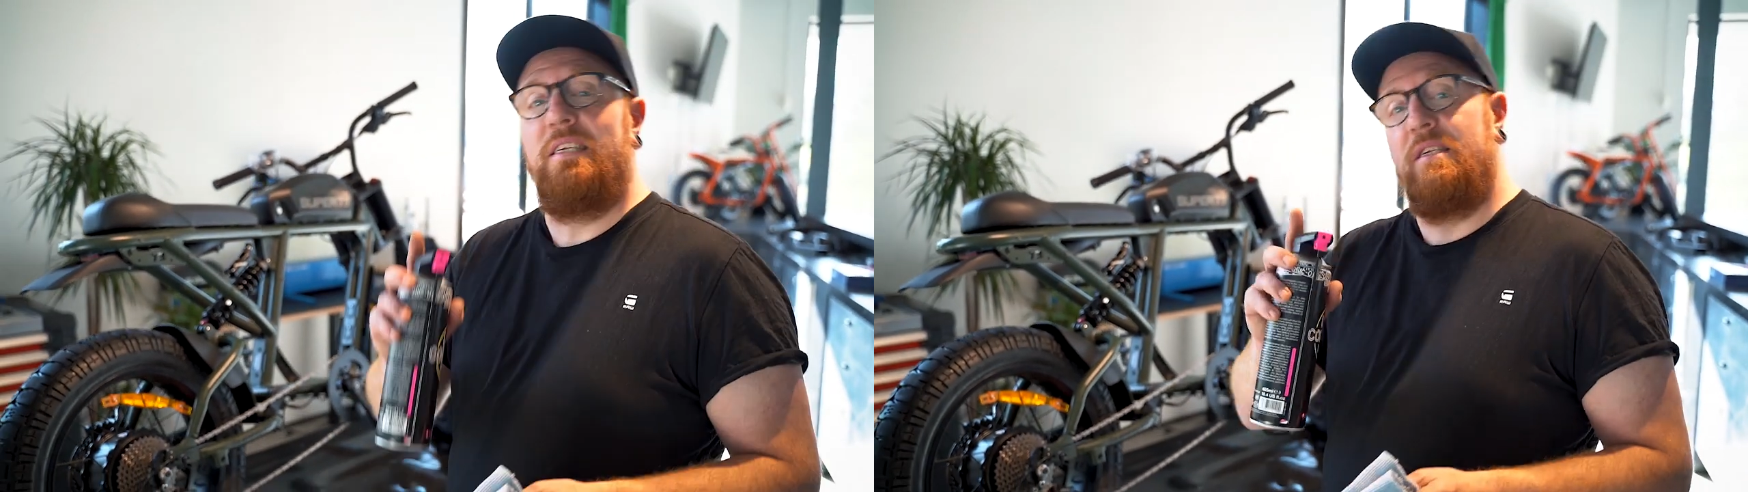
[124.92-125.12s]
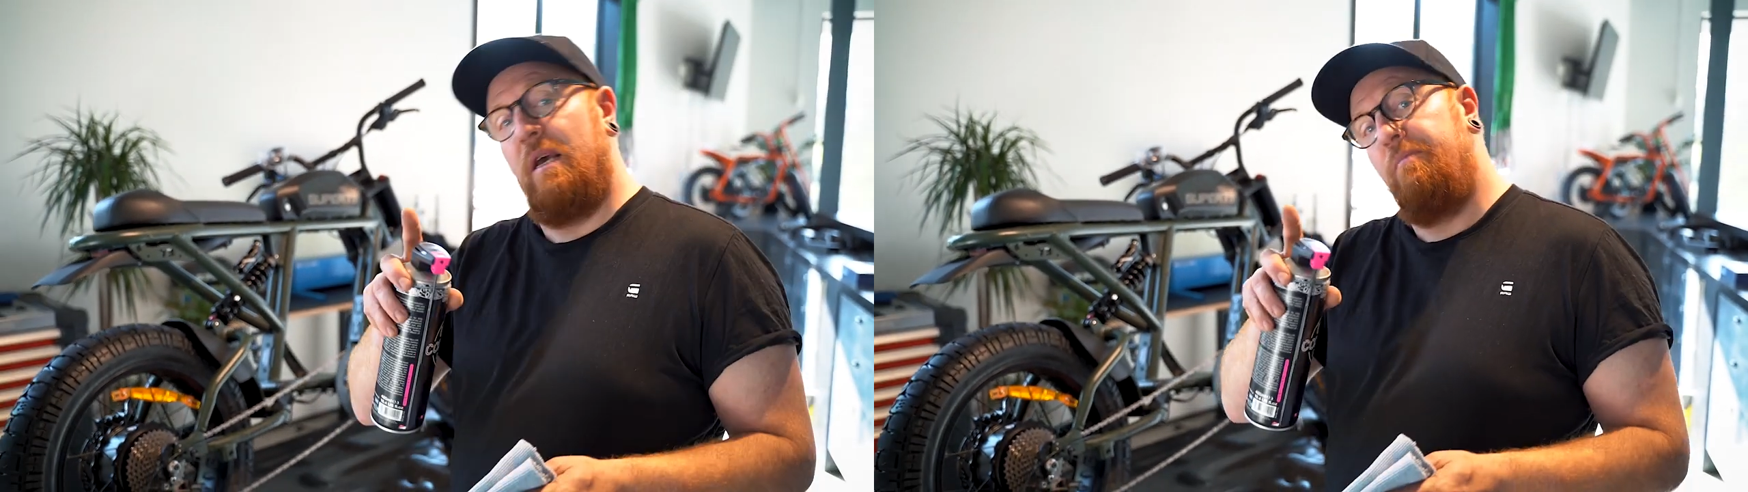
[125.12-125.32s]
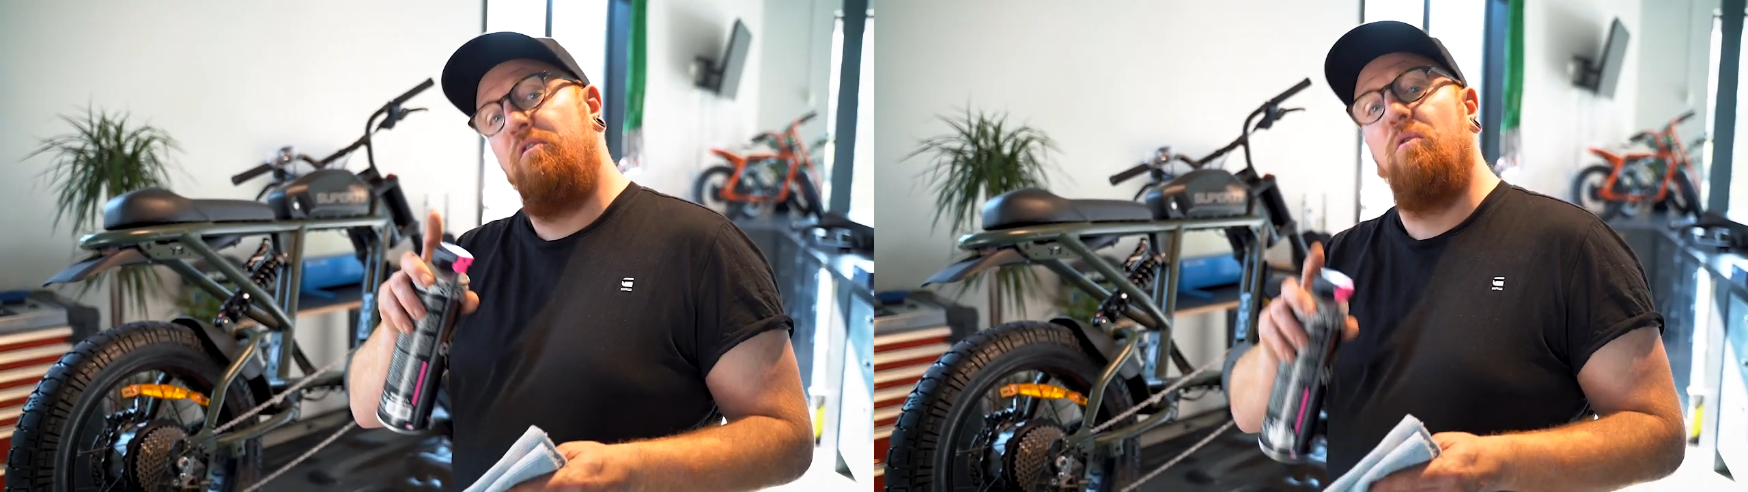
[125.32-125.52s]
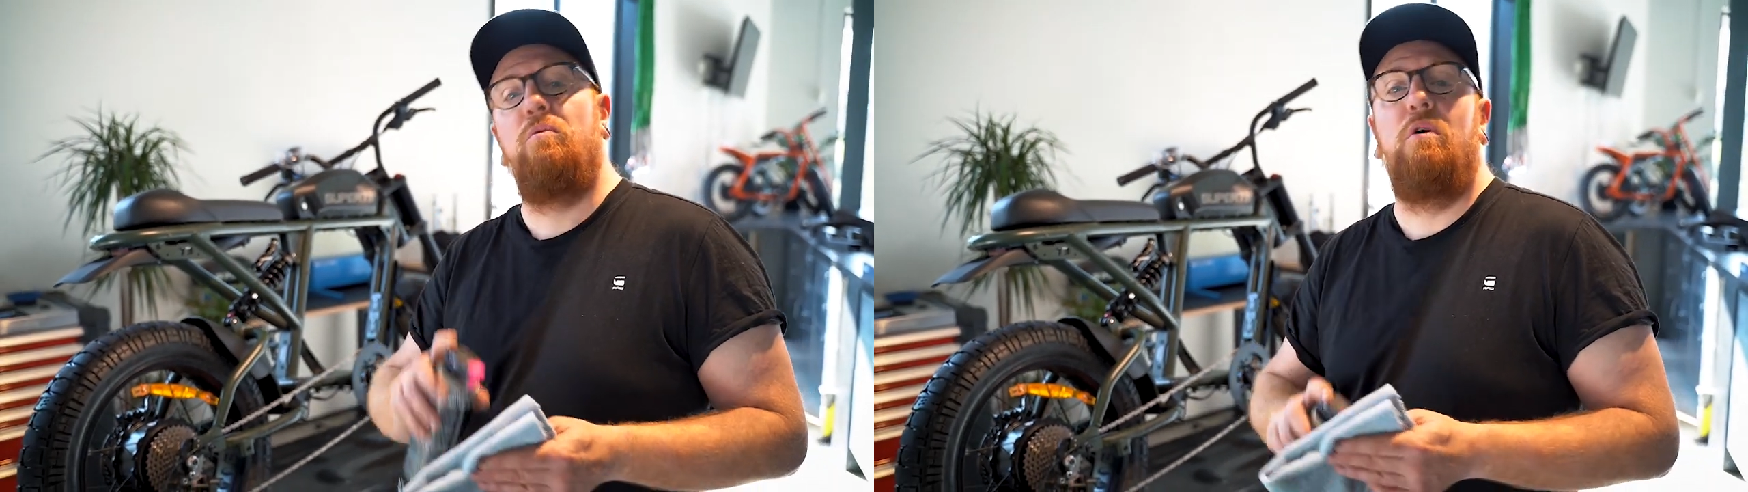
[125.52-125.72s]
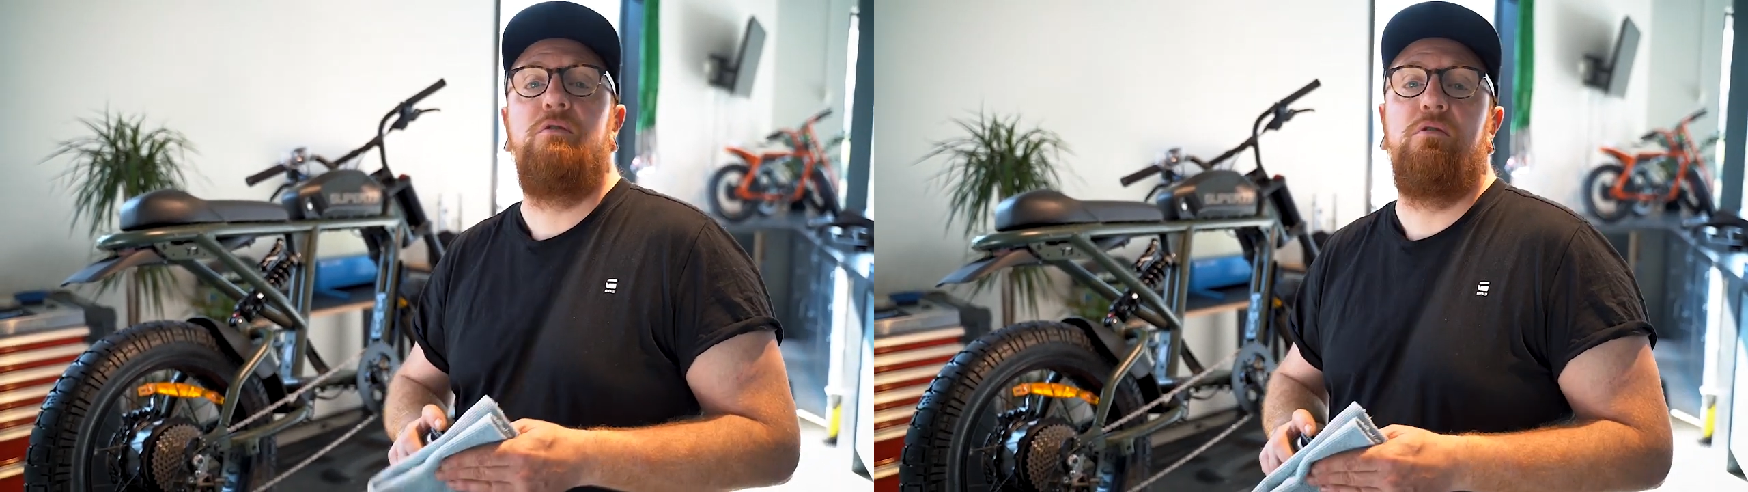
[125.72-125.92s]
except your
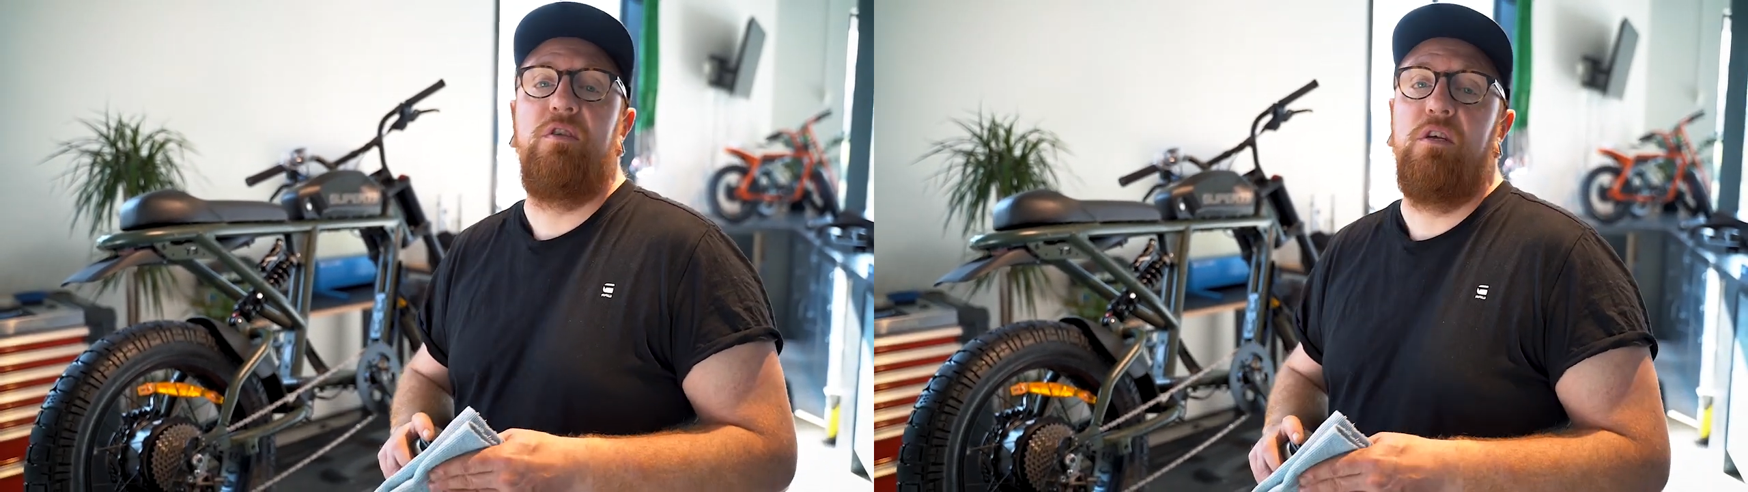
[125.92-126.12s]
rotors